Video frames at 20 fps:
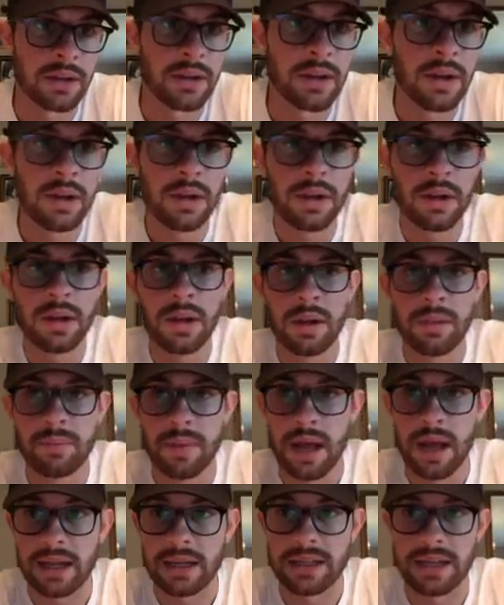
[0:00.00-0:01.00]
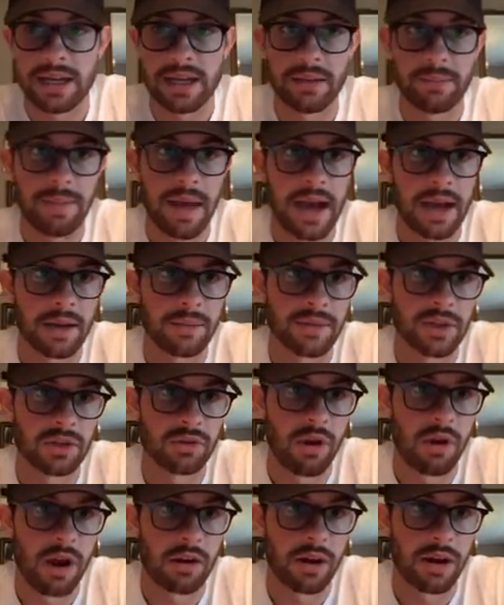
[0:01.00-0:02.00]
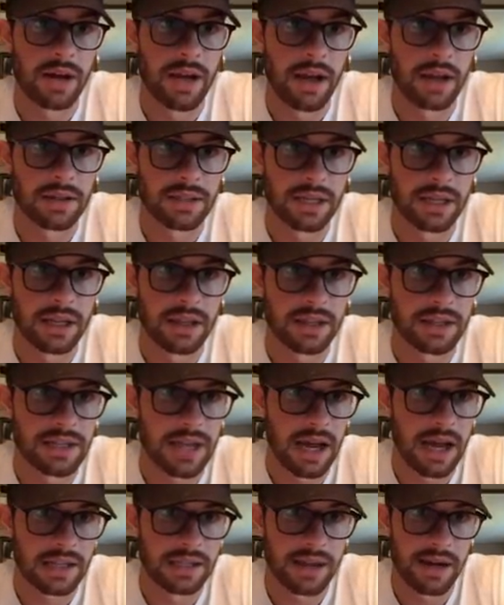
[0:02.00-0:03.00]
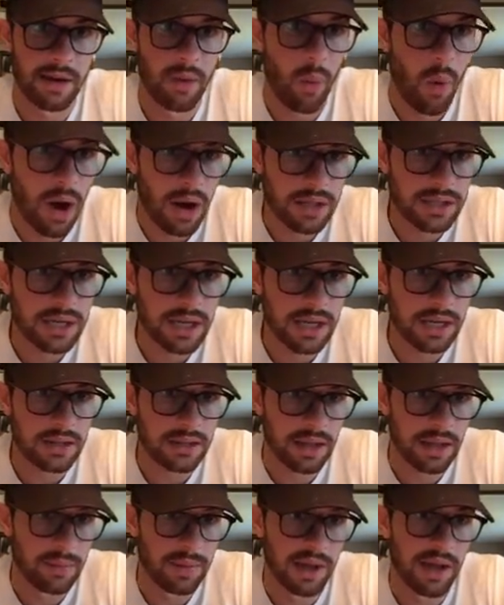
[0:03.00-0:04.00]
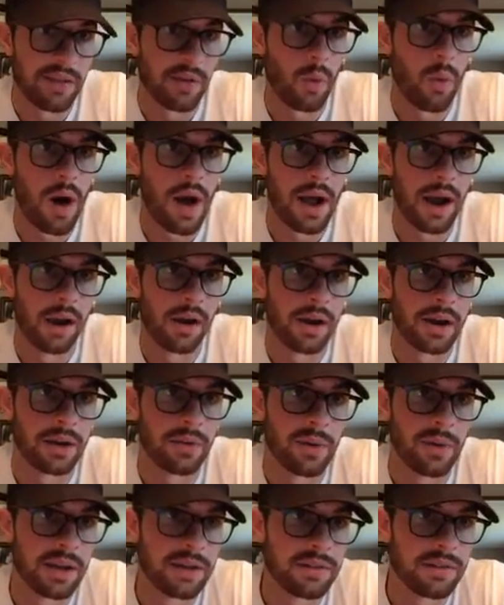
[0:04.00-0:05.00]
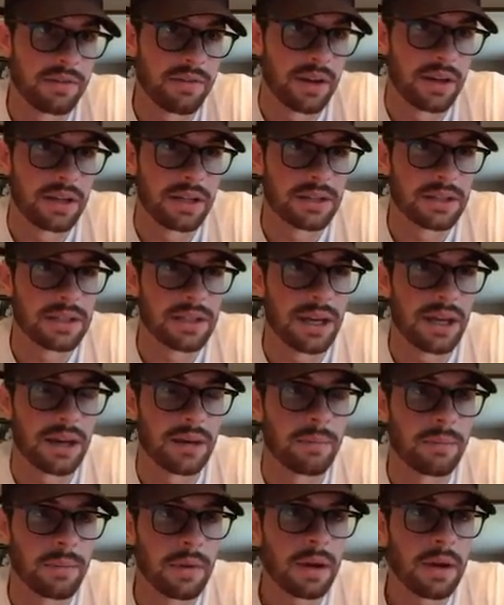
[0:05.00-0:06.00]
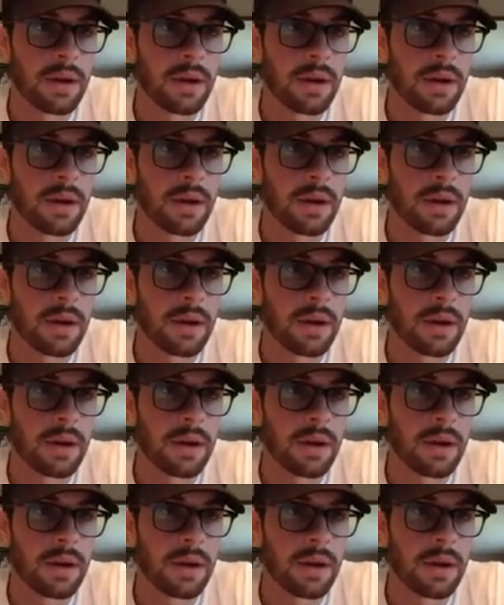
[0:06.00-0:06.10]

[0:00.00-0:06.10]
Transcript: I'm not going to take a backup to Gronk right now because any of these guys that I want to take, they'd be on the wire anyways if I need to take them.